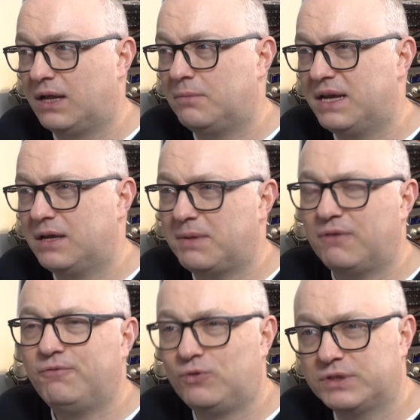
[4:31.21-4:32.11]
I'll make
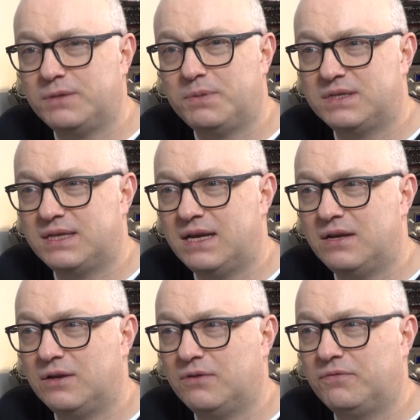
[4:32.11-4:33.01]
about
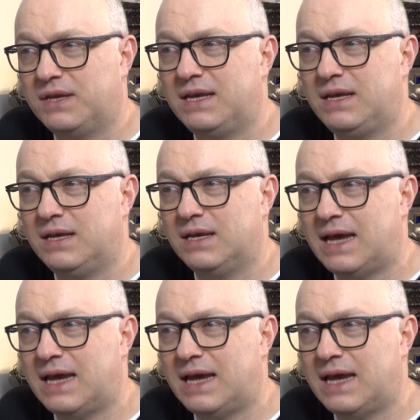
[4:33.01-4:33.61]
40% of the